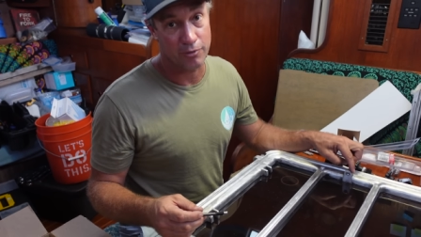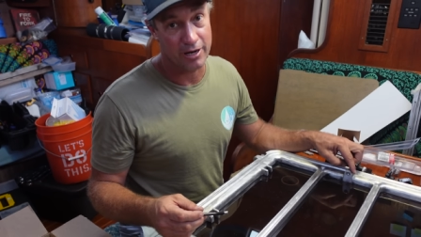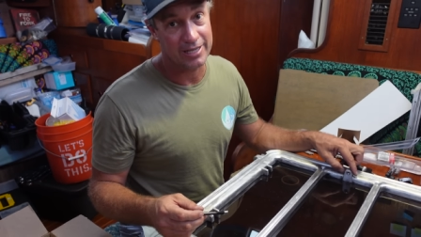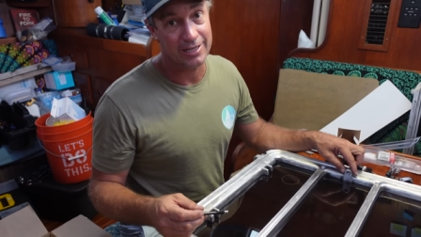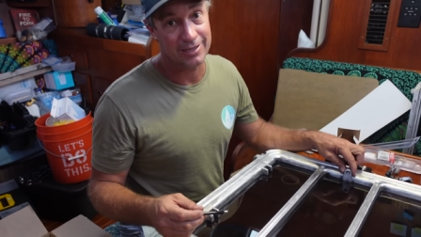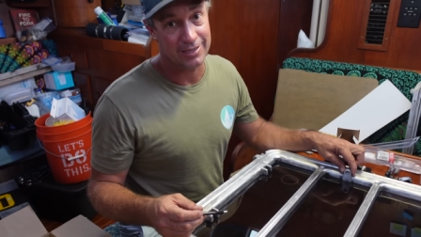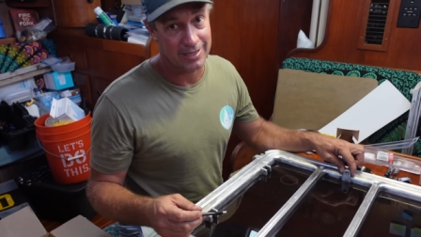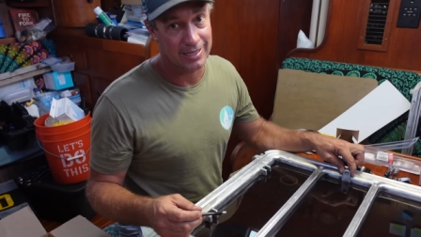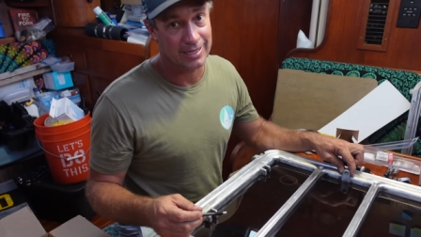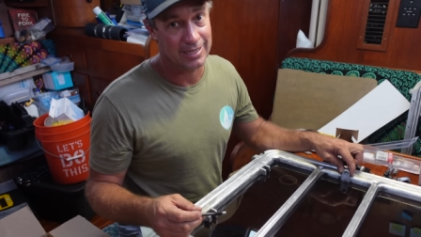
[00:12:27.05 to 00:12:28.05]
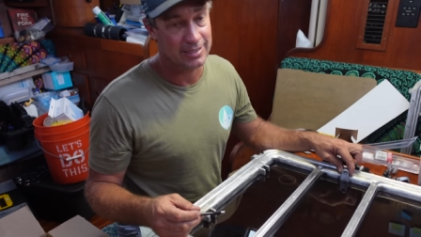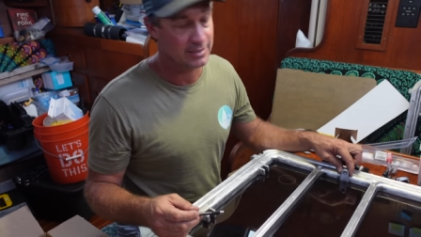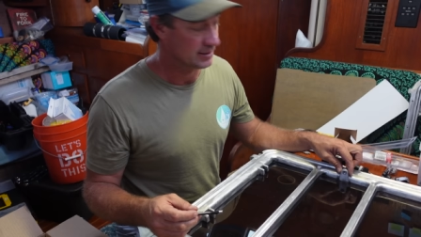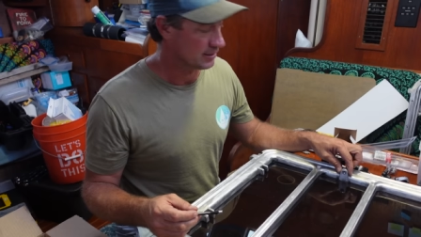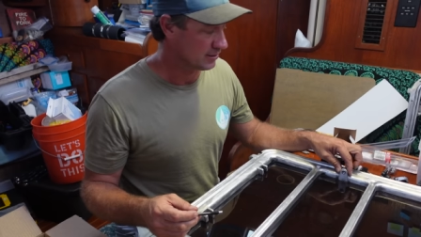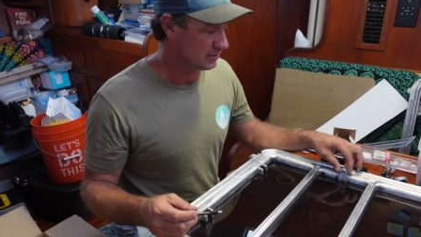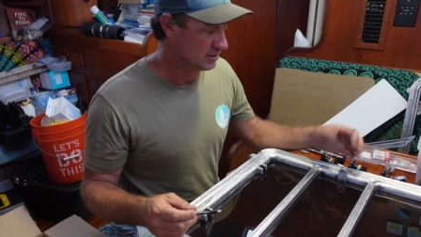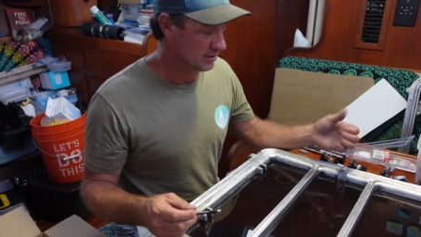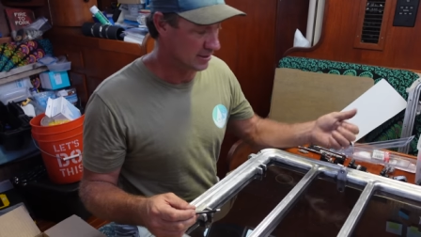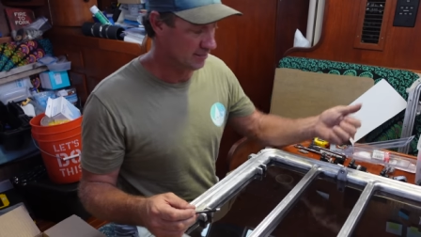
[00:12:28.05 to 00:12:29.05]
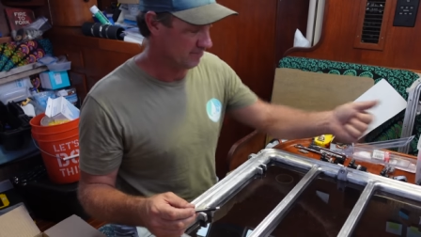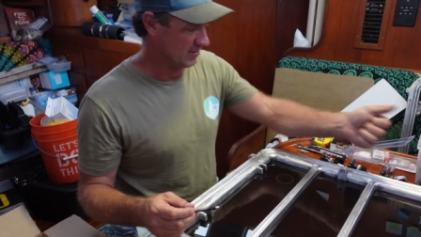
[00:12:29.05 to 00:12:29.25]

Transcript: breaking the cast, because the,